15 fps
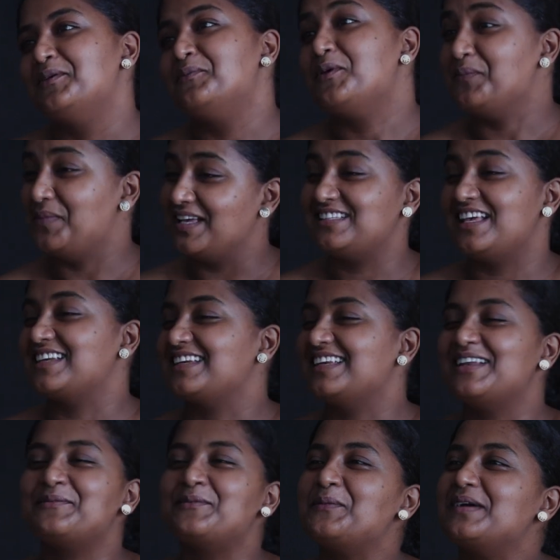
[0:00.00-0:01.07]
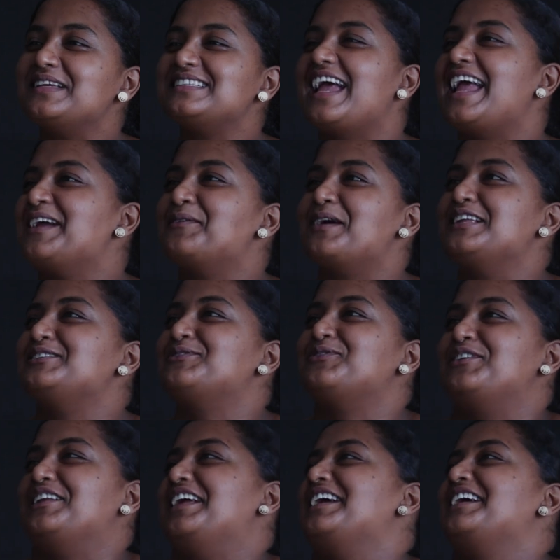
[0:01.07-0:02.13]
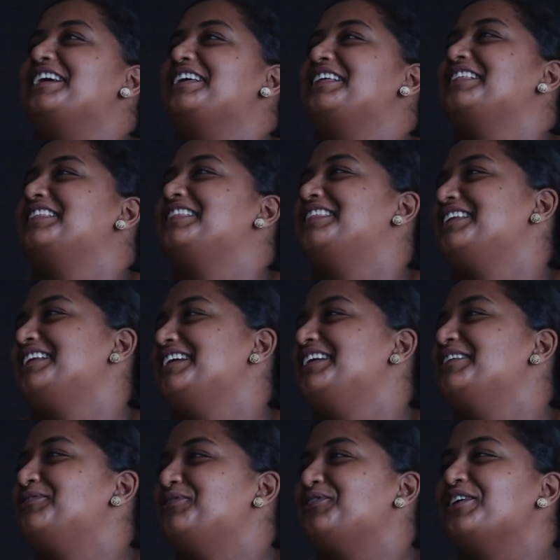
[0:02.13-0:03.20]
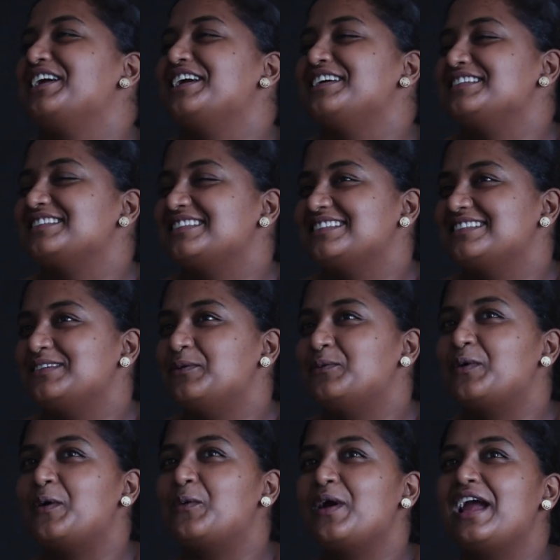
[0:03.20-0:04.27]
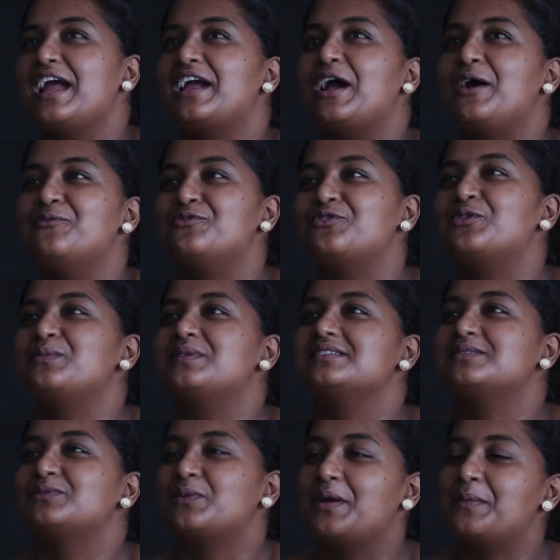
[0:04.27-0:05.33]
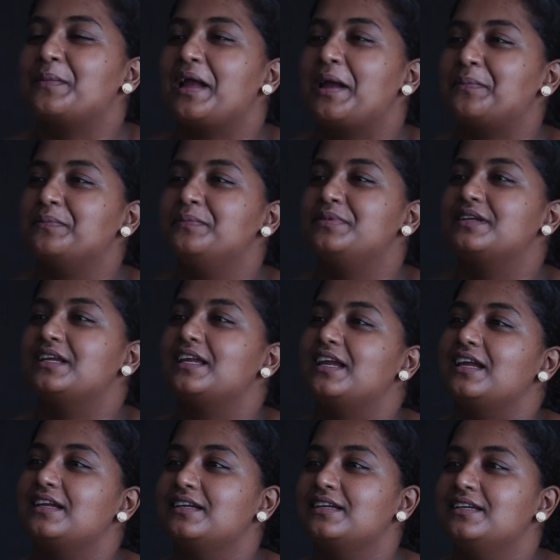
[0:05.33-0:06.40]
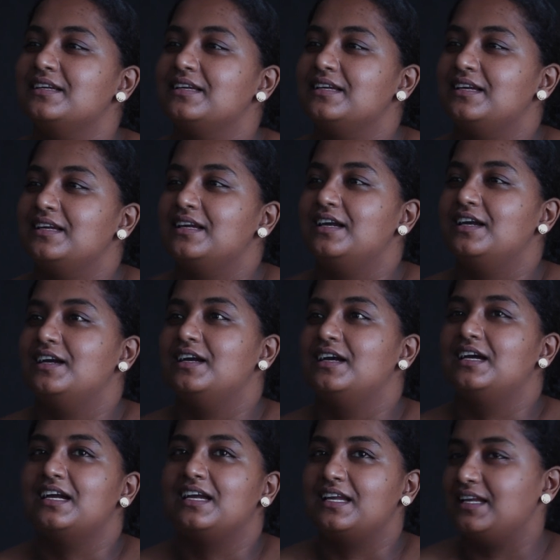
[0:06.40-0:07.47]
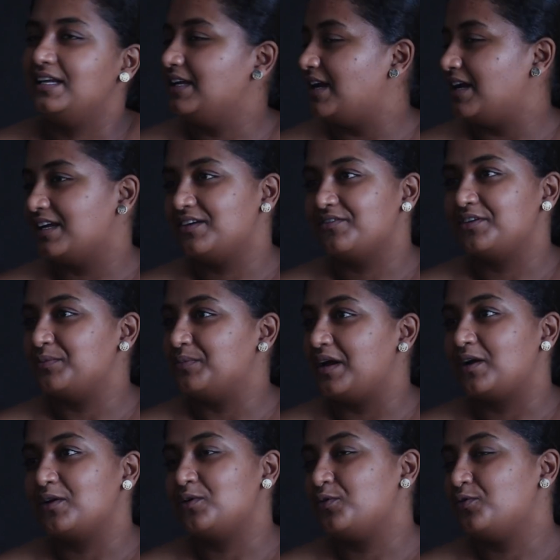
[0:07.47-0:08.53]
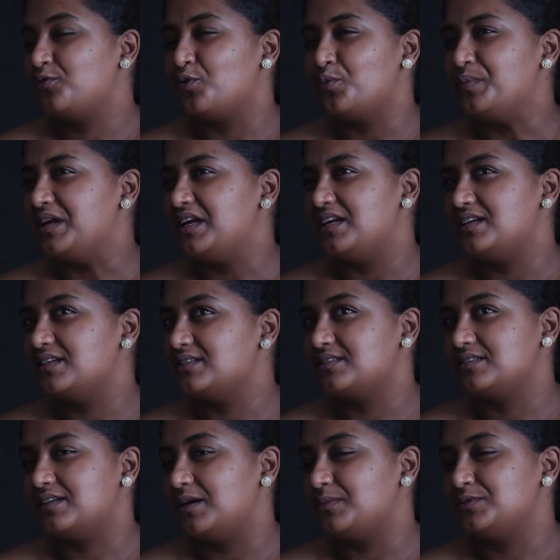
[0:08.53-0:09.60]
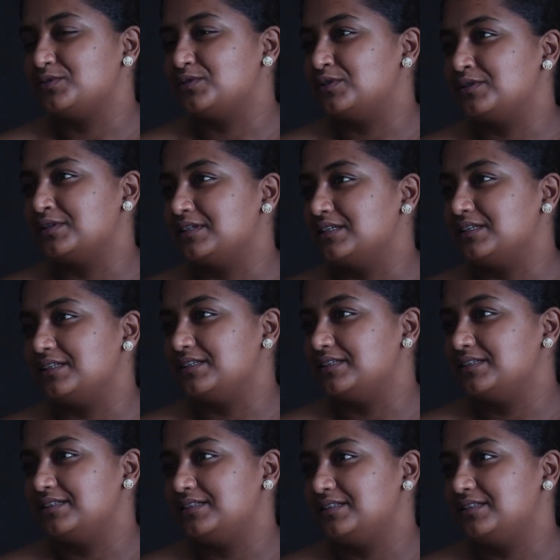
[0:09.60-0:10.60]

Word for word: Mombasa, really. Mombasa, I went for like 3-4 years. Okay. But where I come from is where my upbringing. Okay. Yeah, giving back for me is absolutely